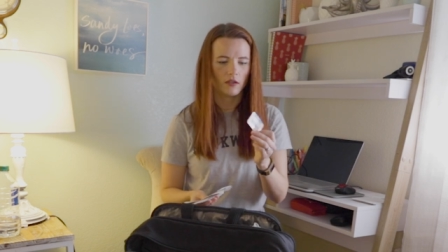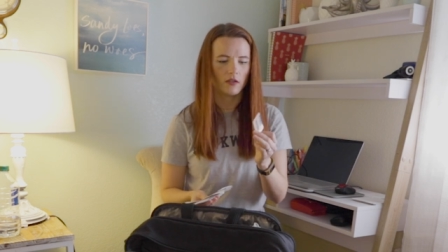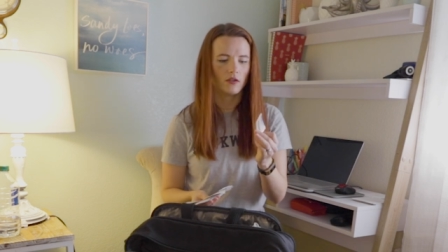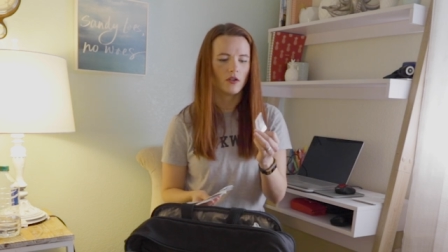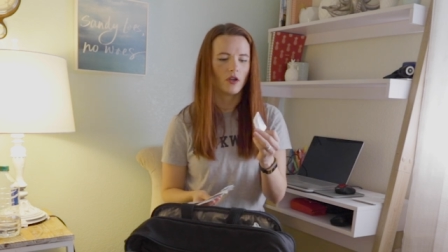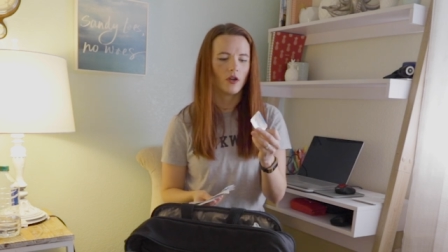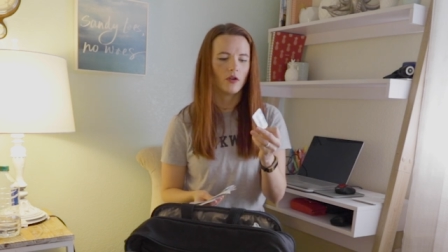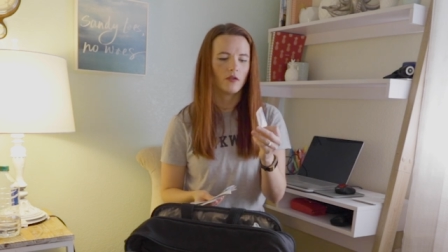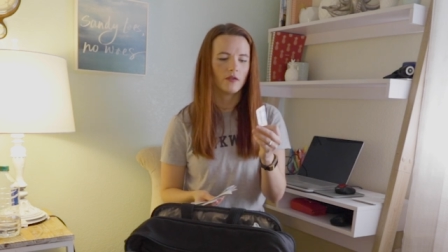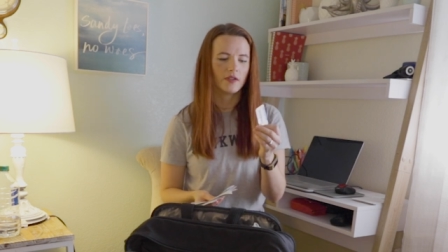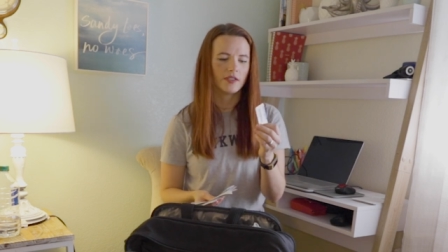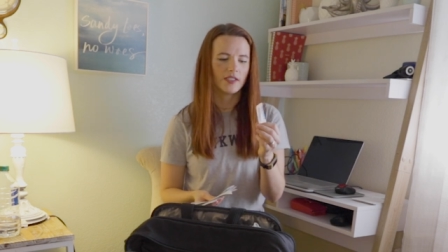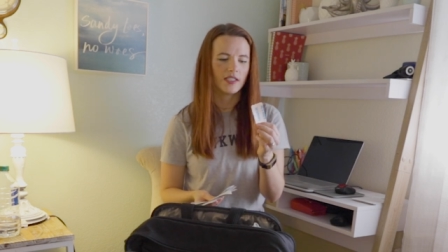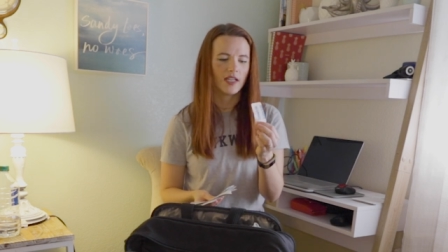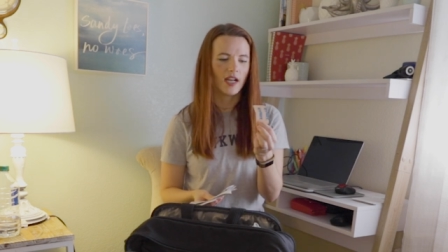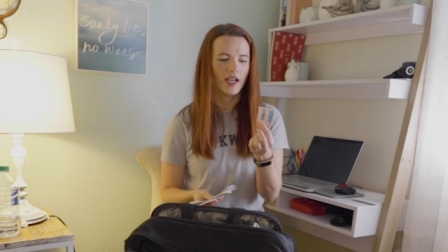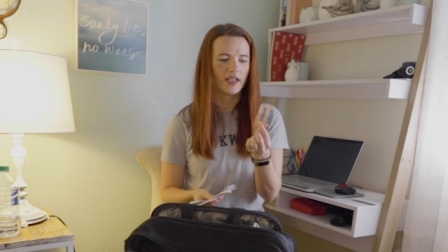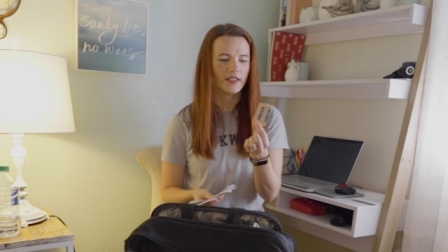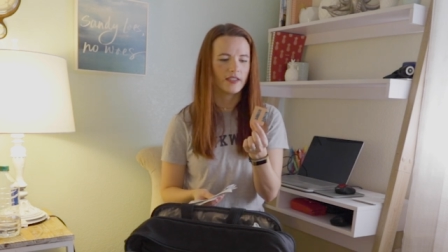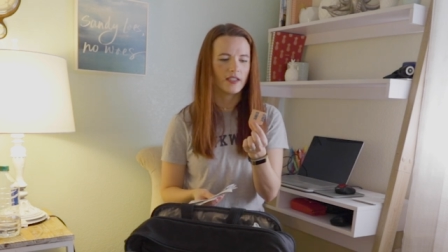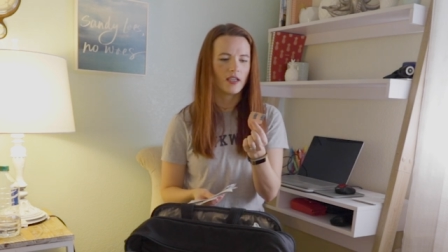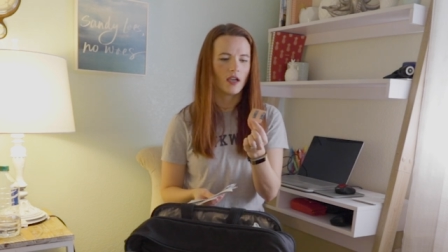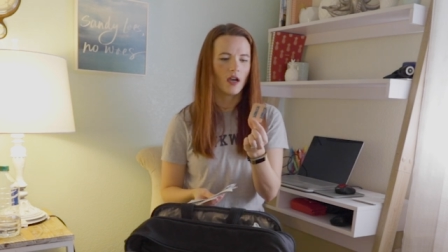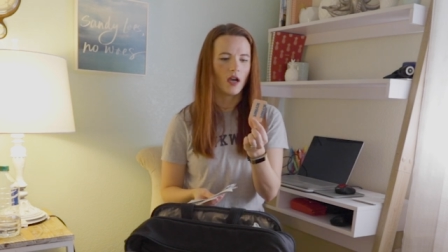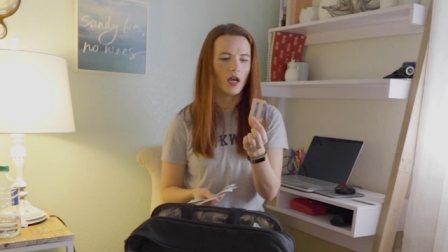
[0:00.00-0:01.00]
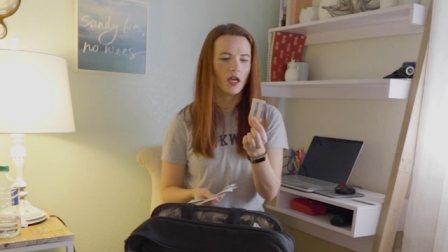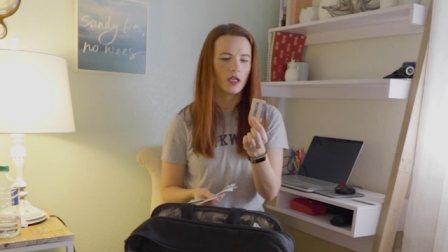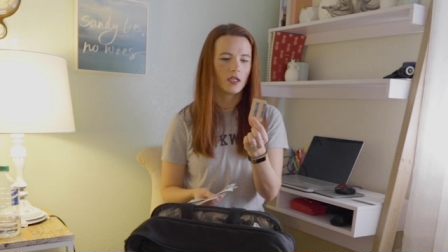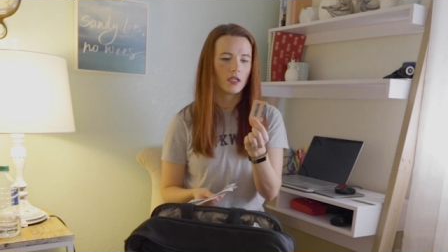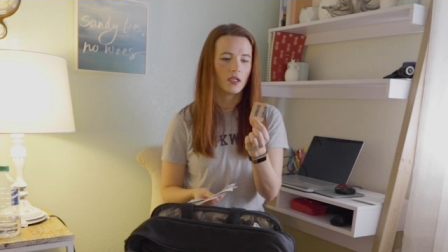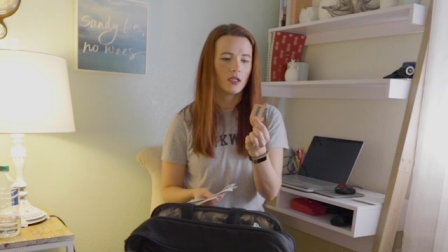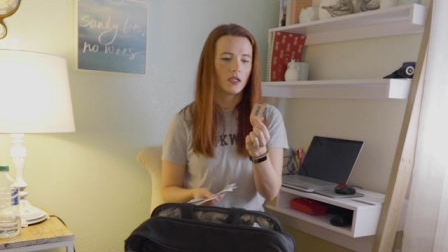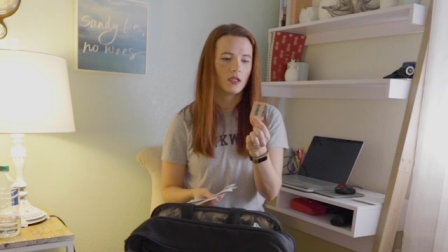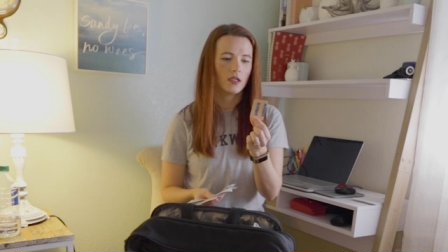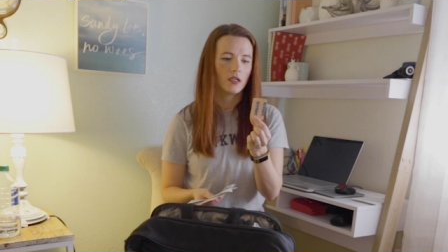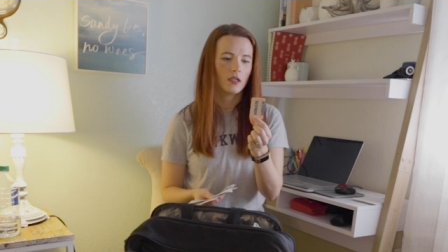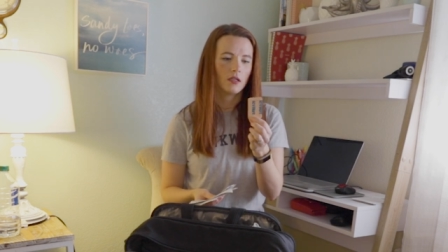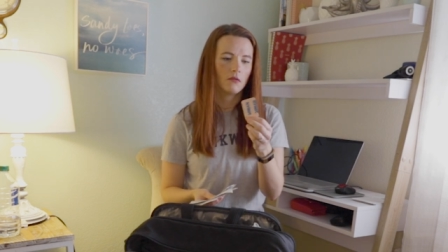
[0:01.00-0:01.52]
Oh no, it's an icy hot.
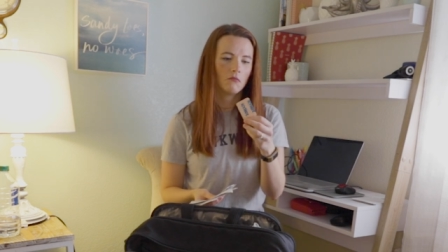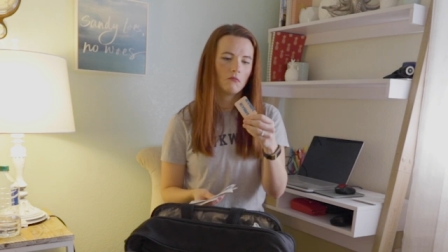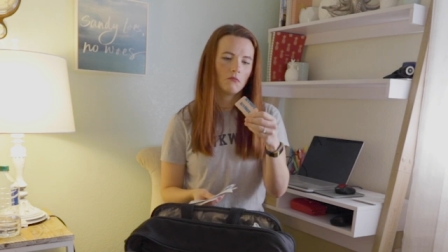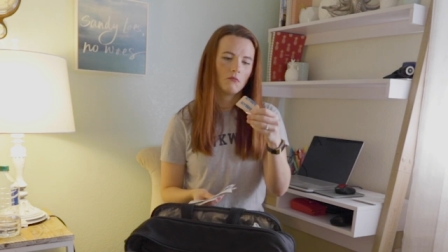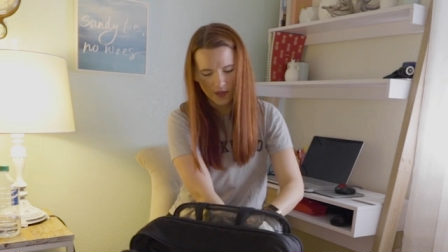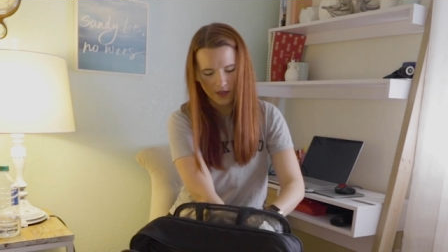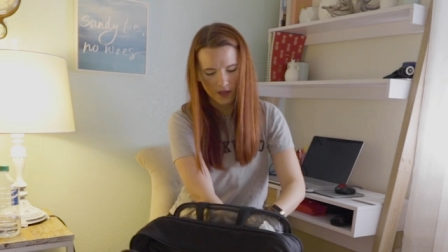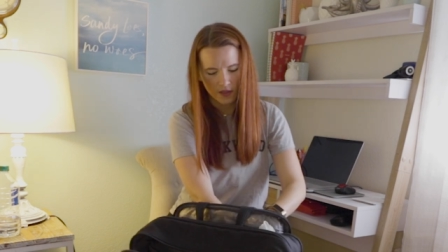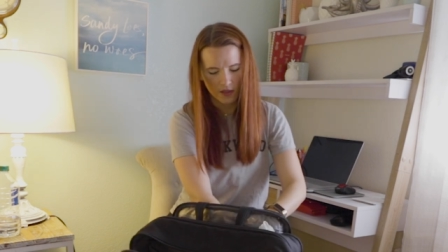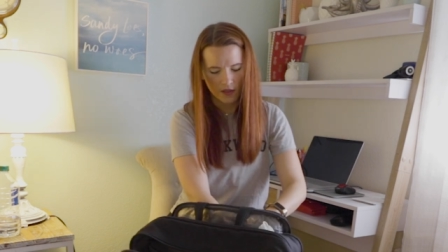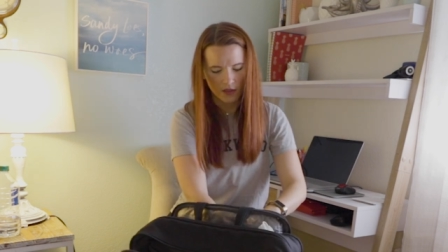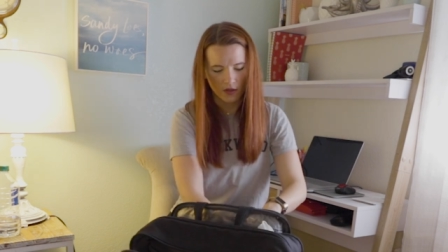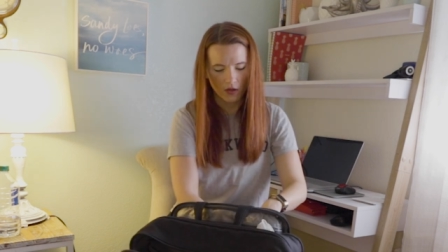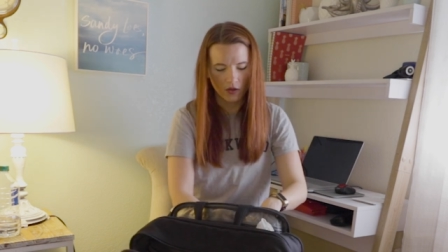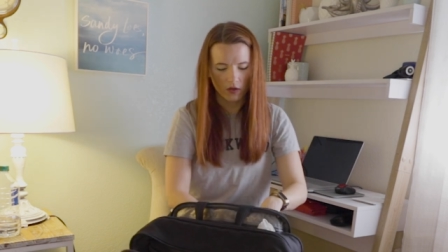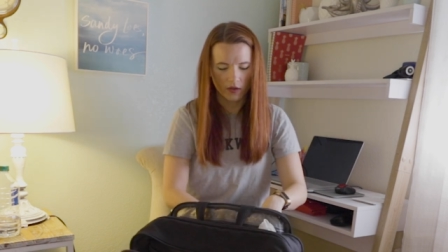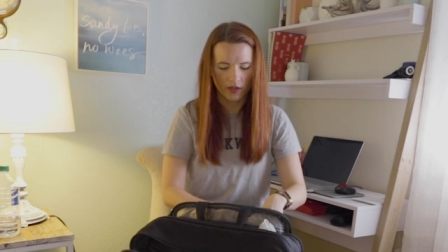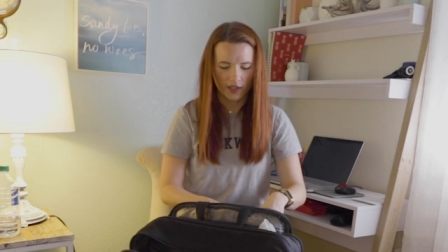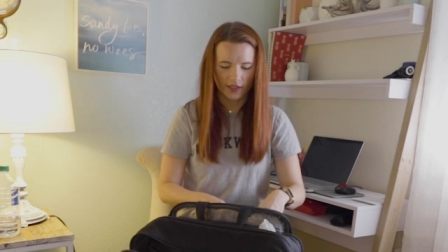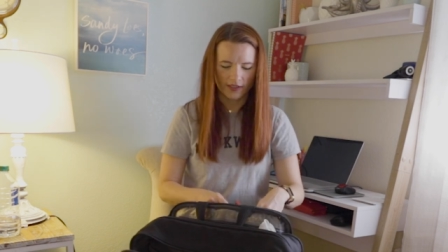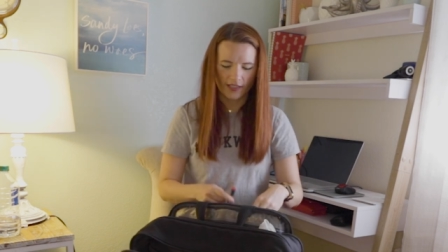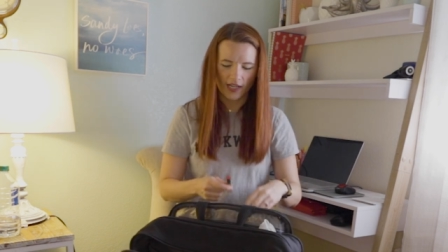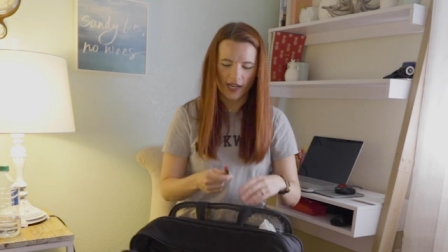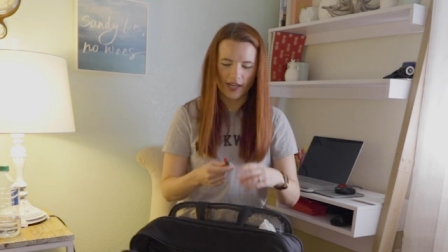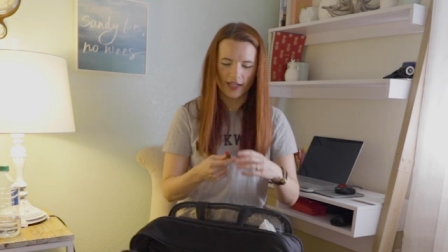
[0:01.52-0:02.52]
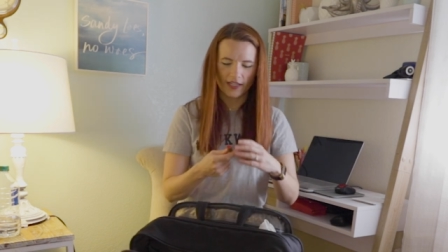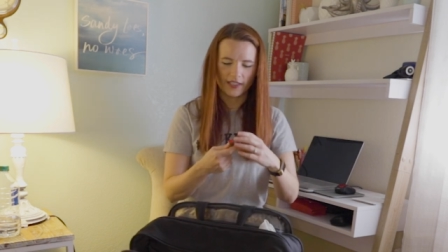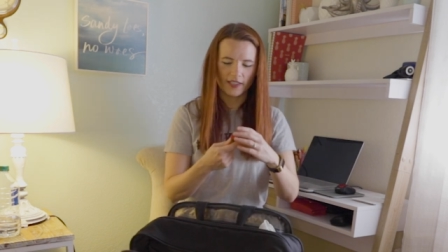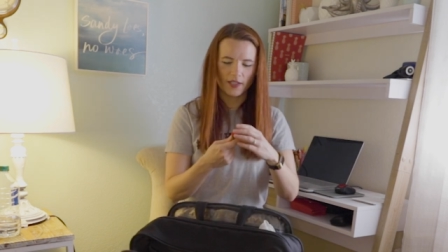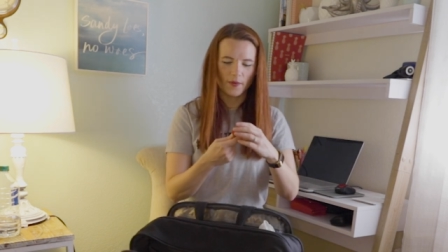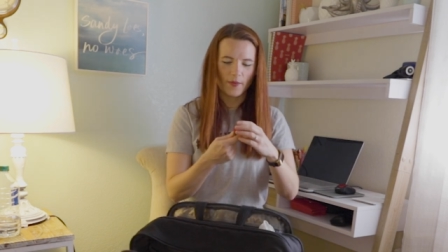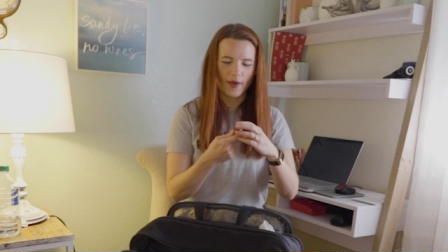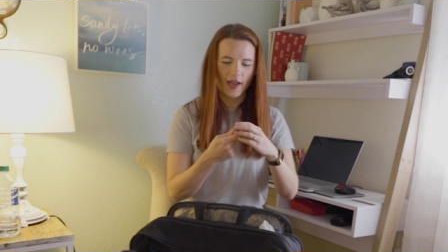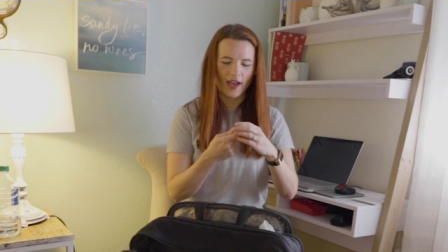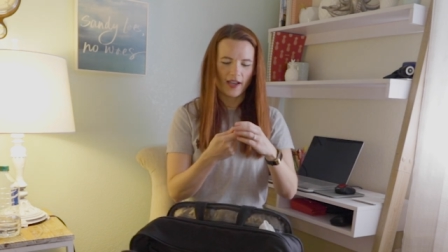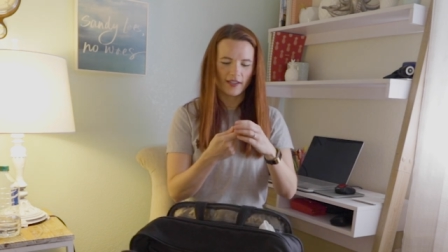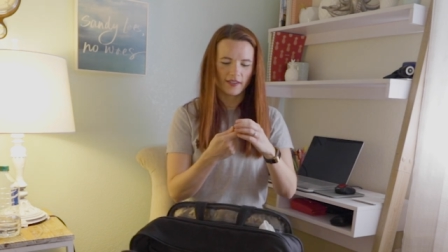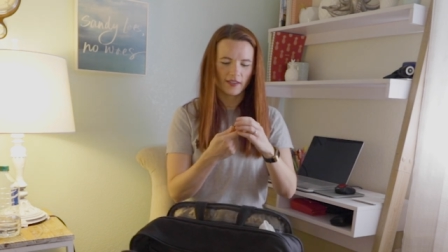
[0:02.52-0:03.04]
Oh, and a tiny
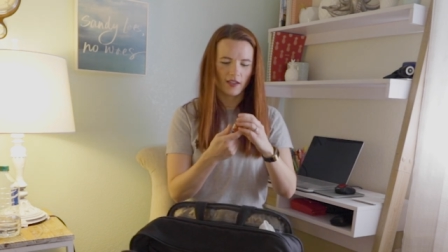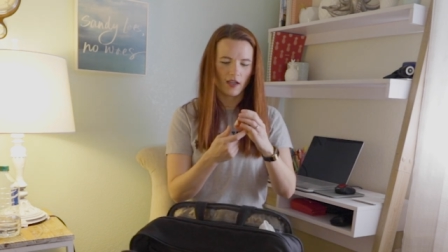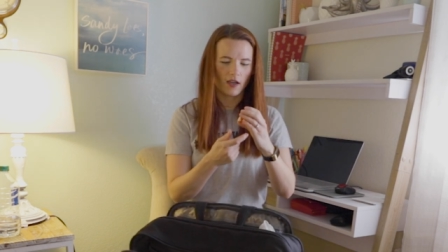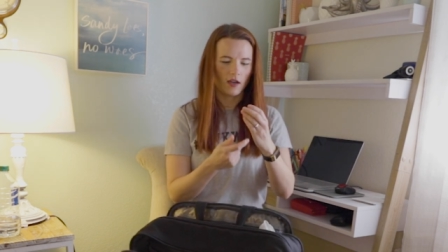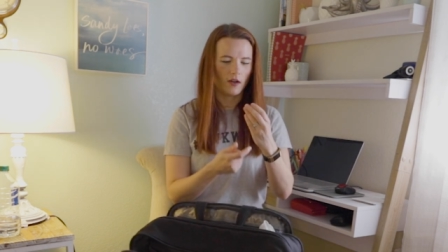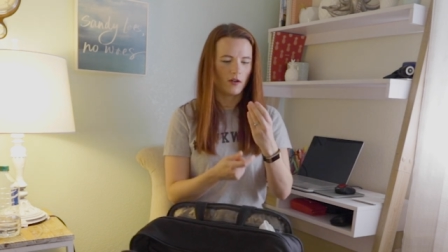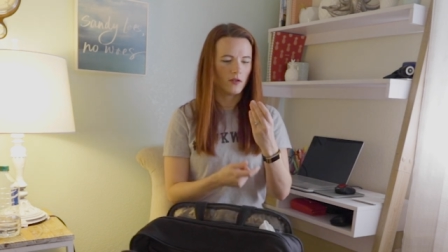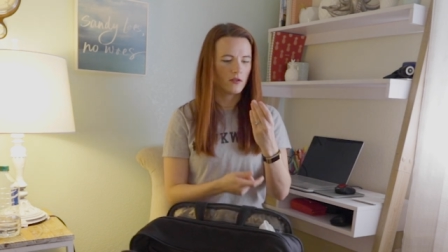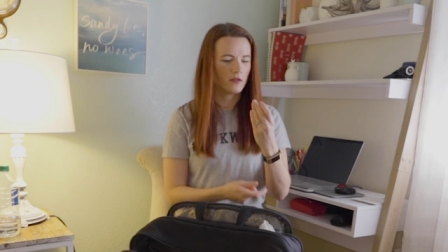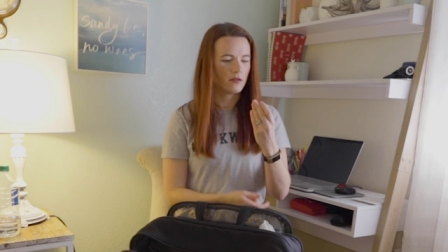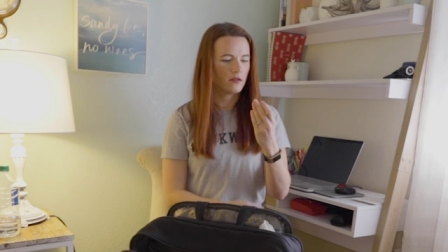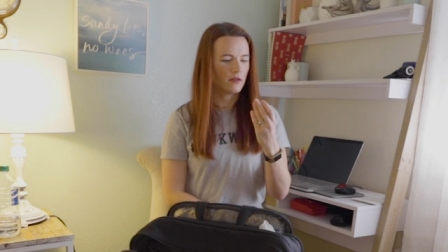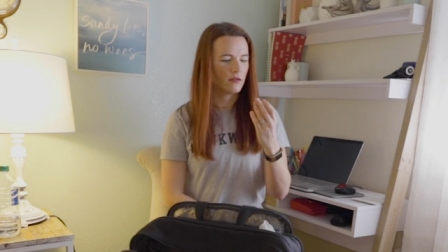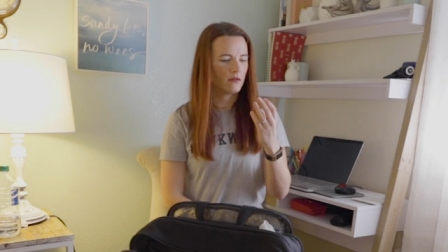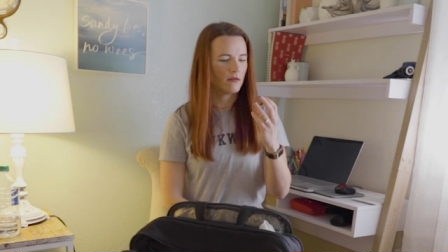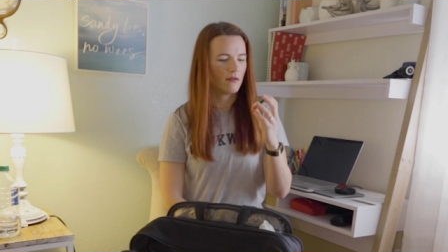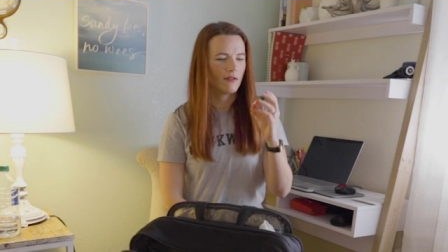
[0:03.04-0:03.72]
Tabasco.